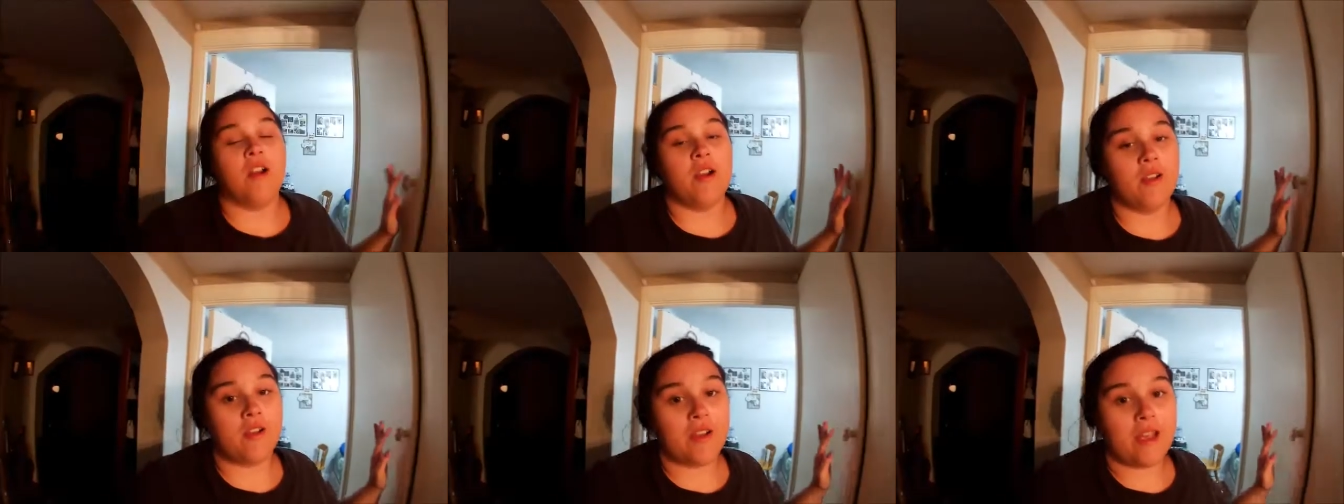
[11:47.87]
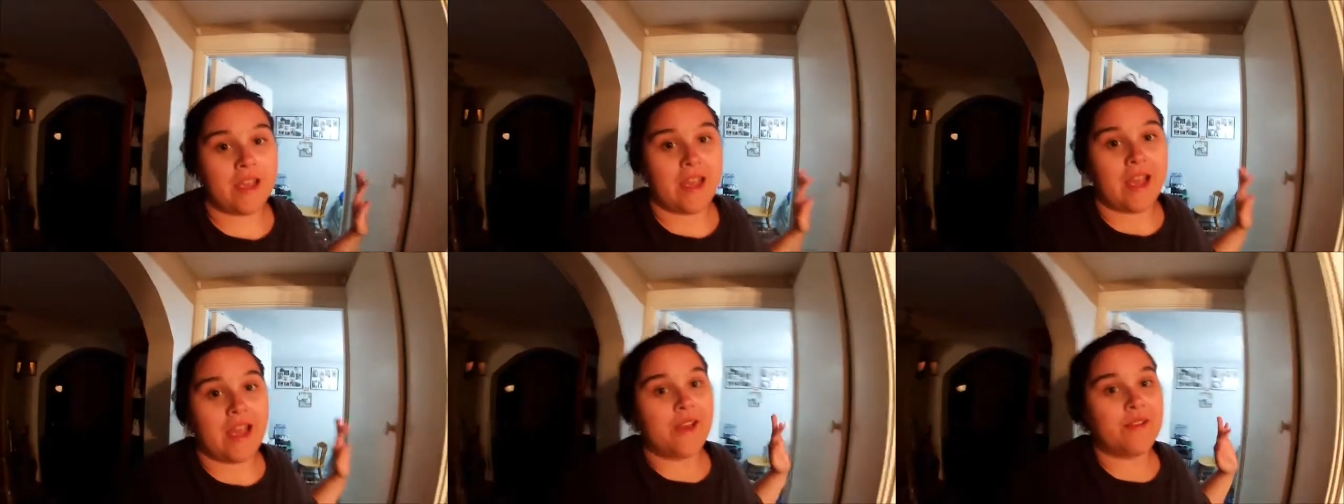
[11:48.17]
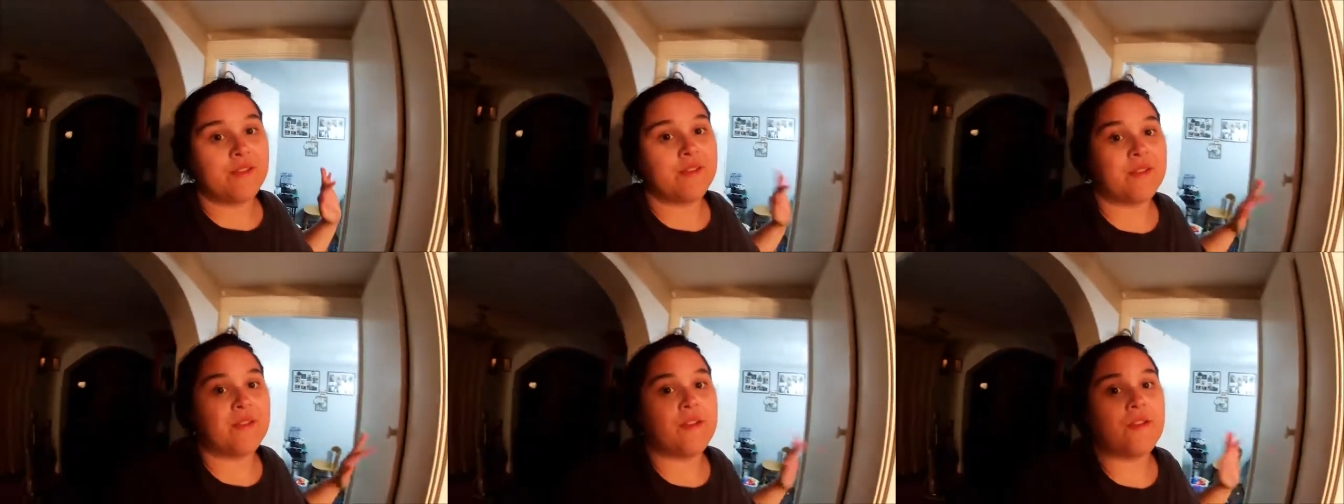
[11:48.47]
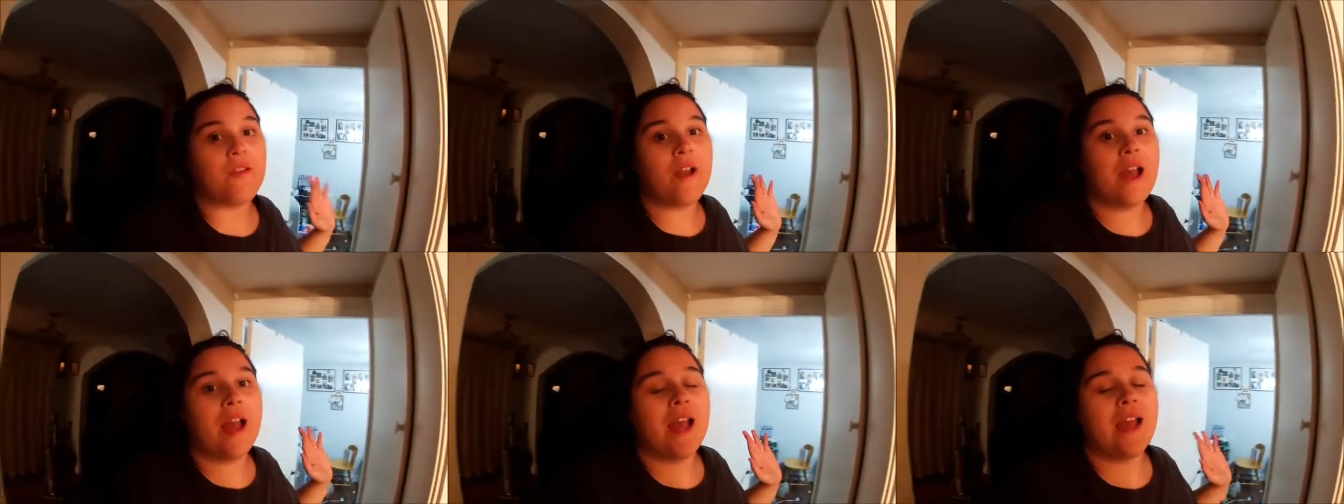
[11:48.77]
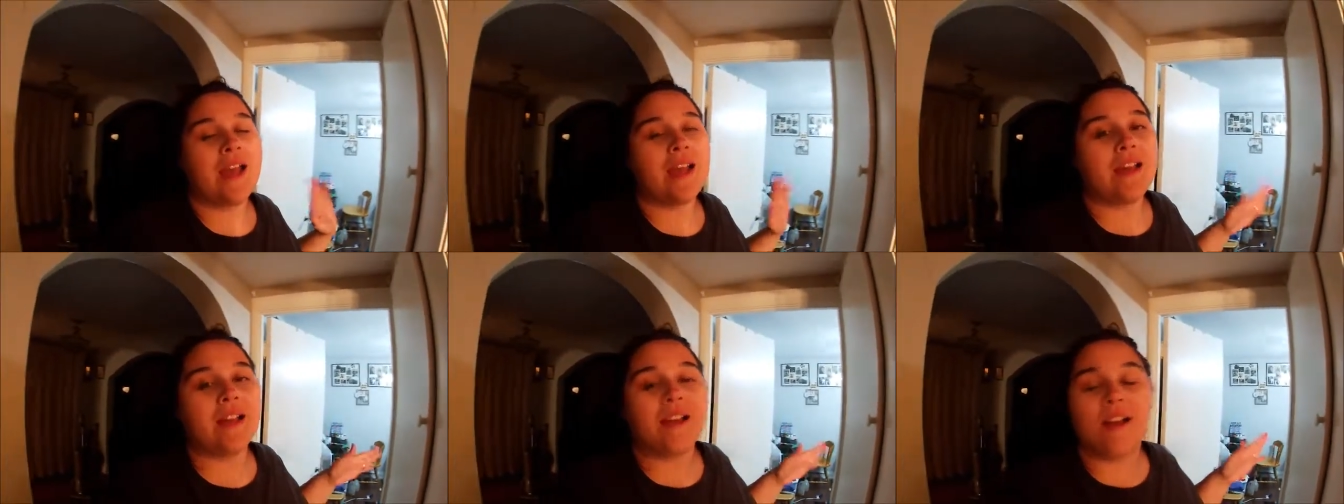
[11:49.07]
Okay guys, so
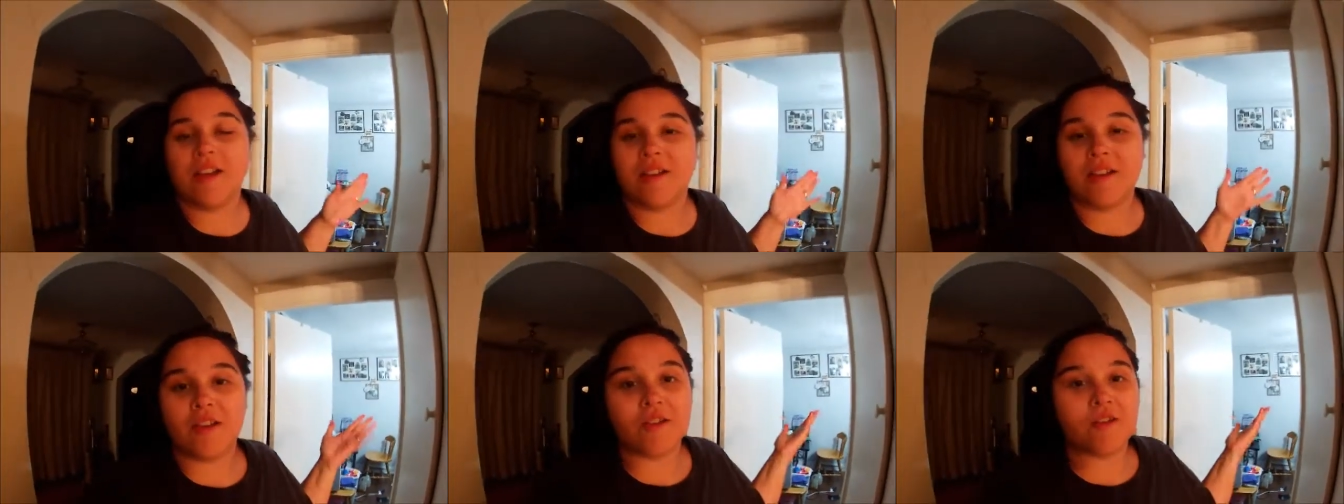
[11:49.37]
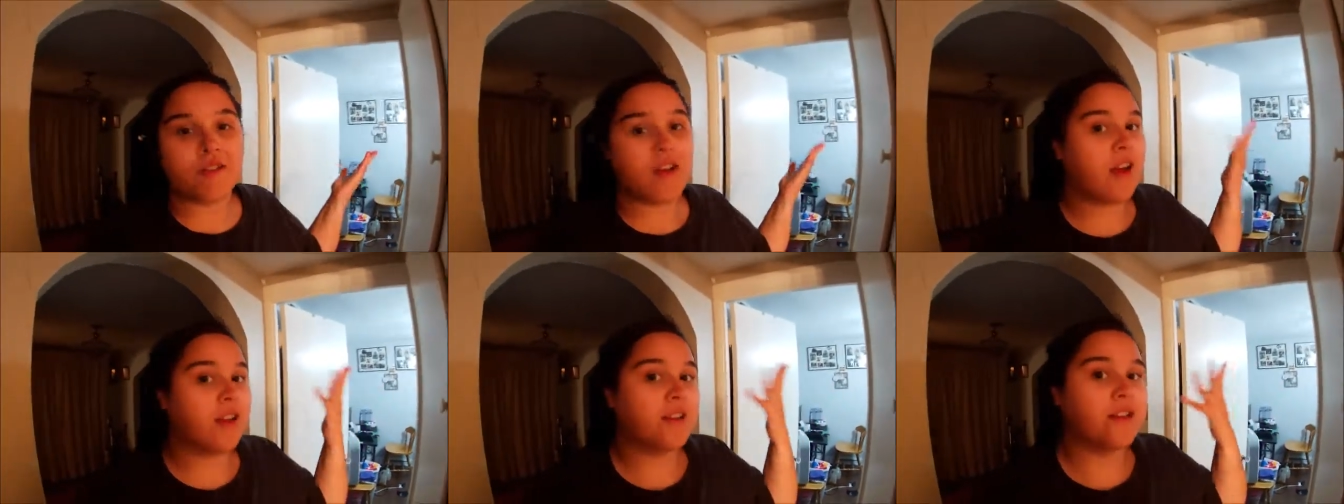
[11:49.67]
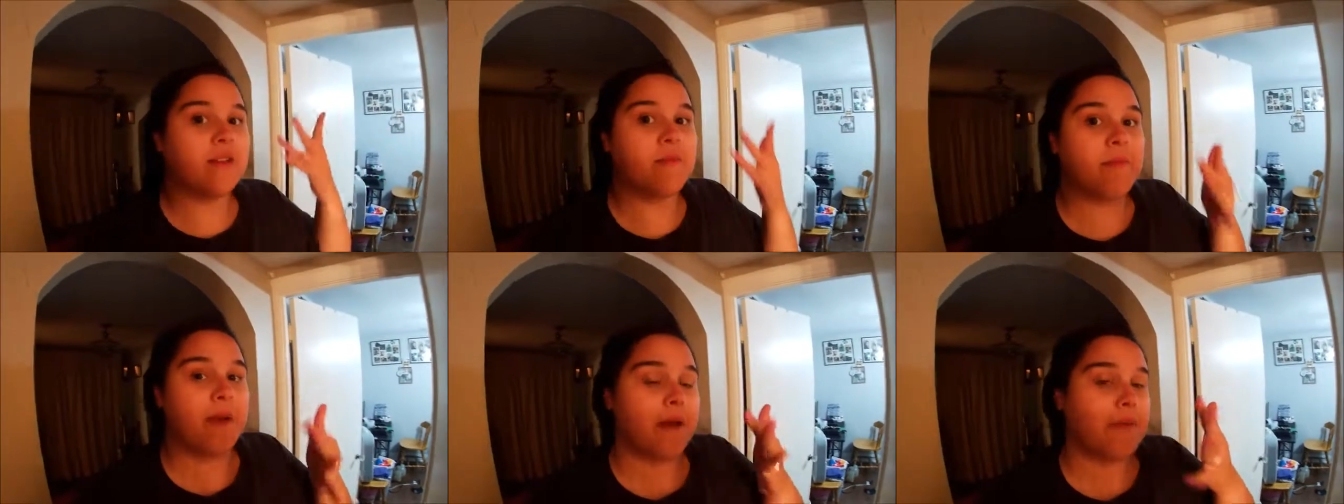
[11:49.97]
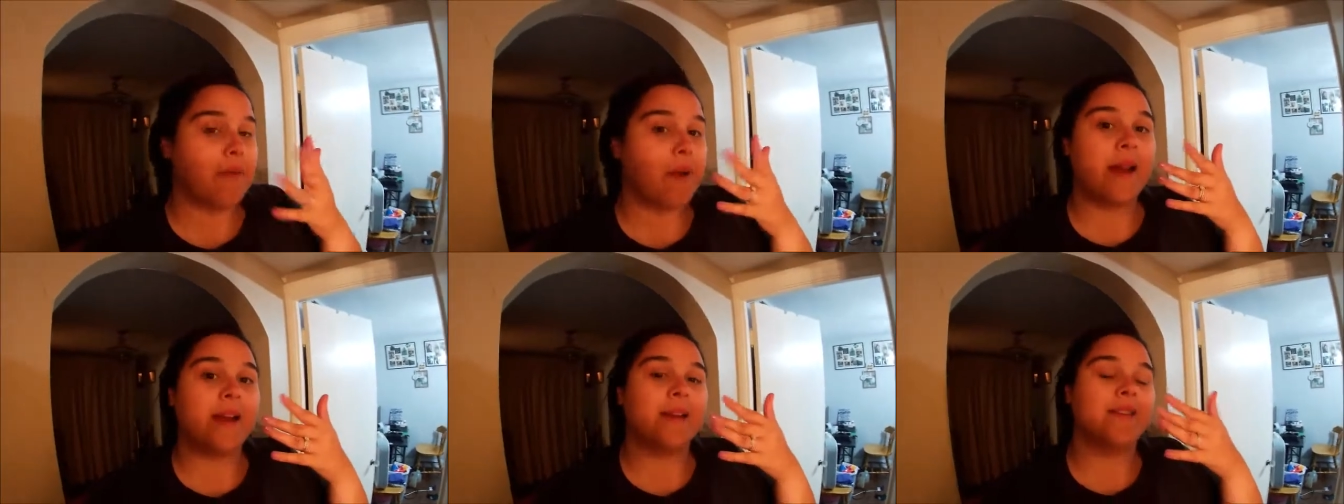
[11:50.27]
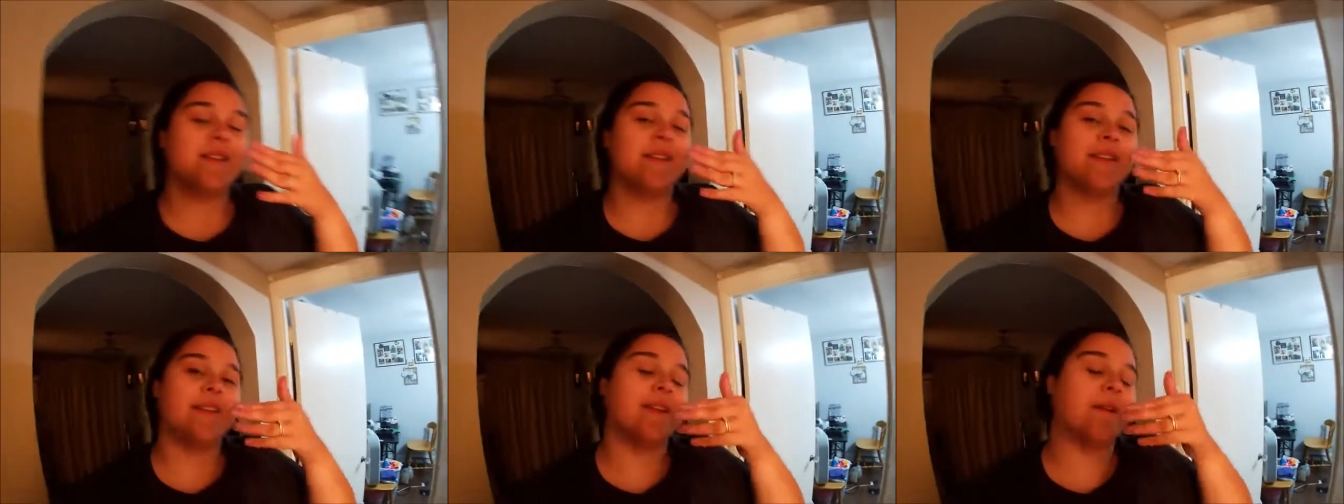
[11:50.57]
I got distracted by
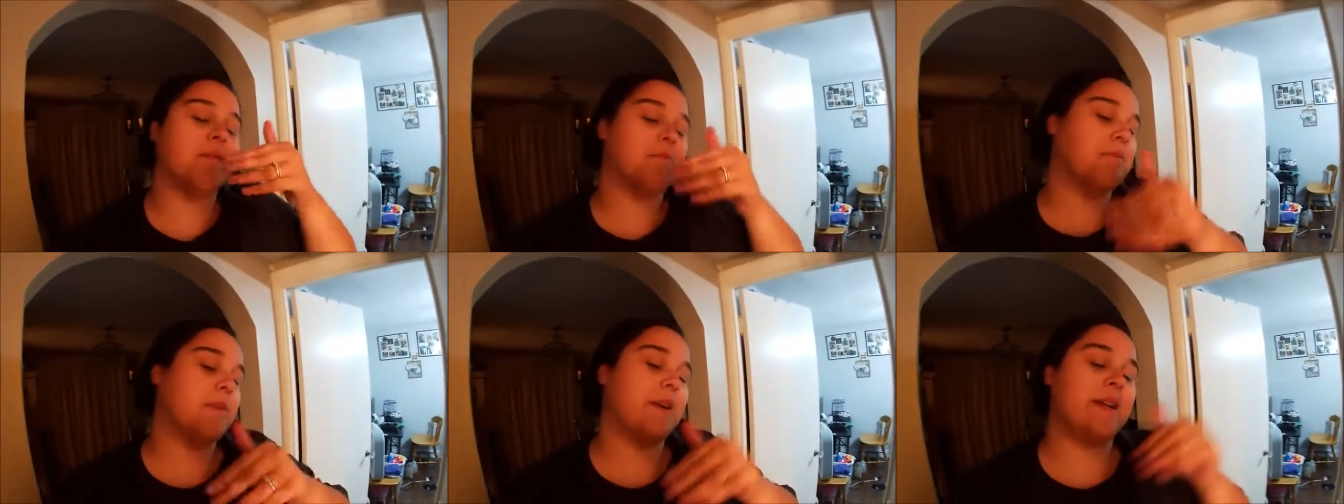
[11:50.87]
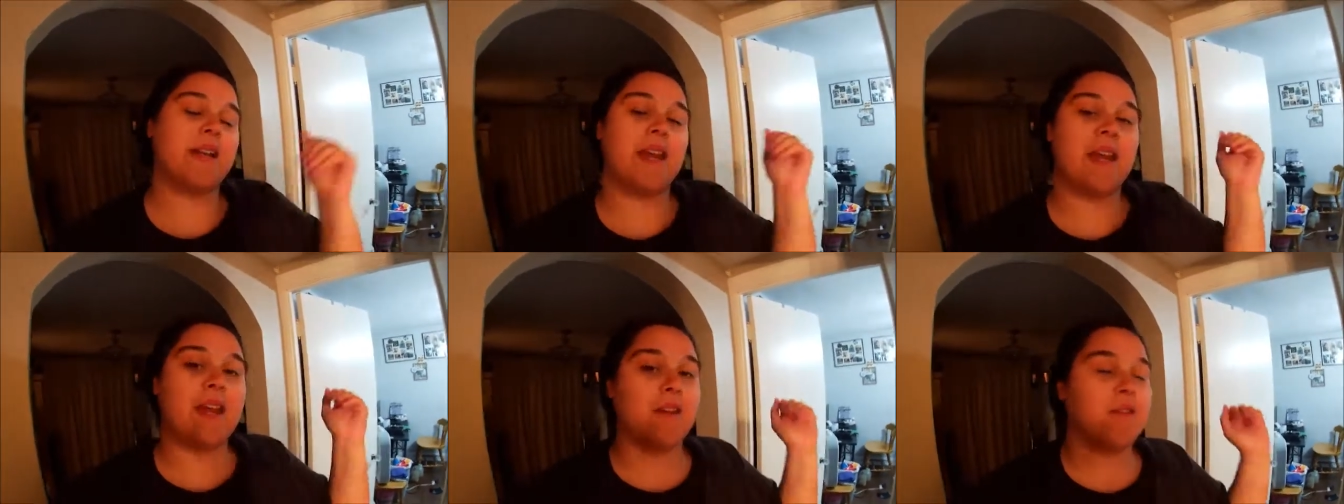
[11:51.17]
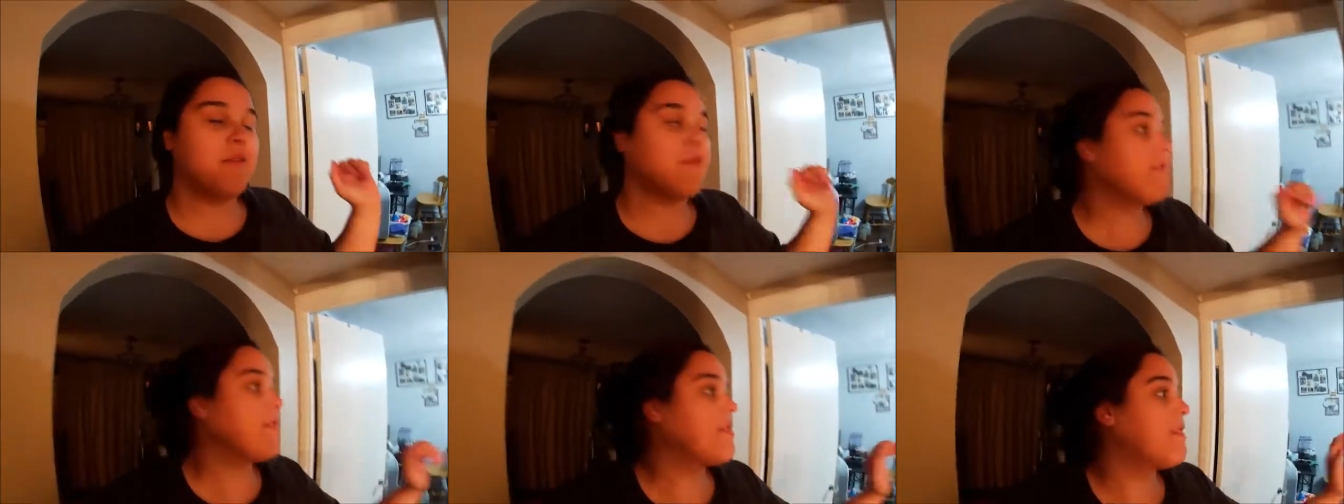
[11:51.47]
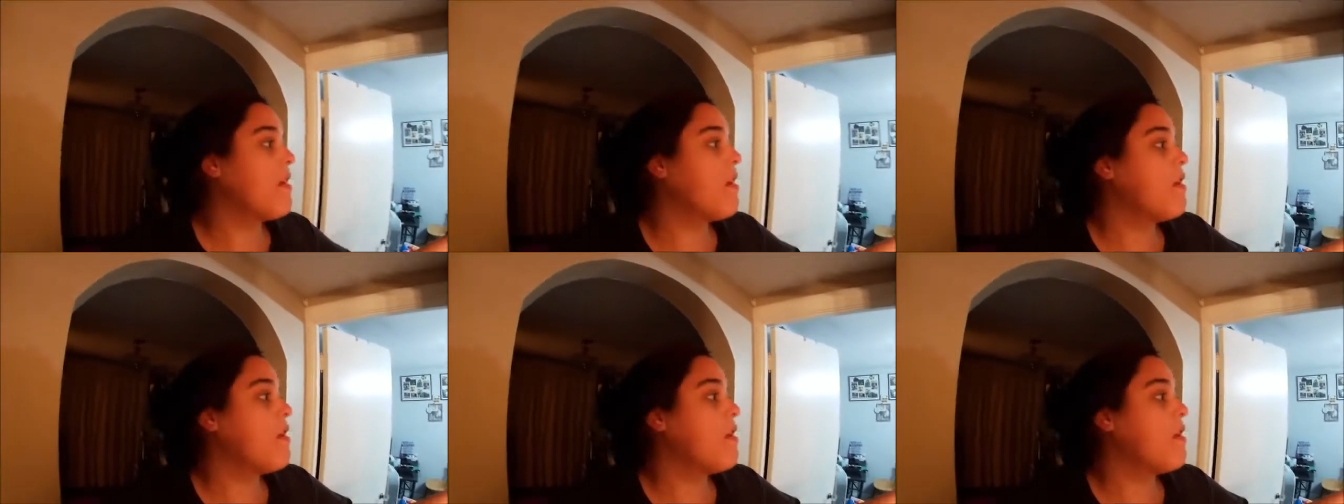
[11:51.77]
painting my nails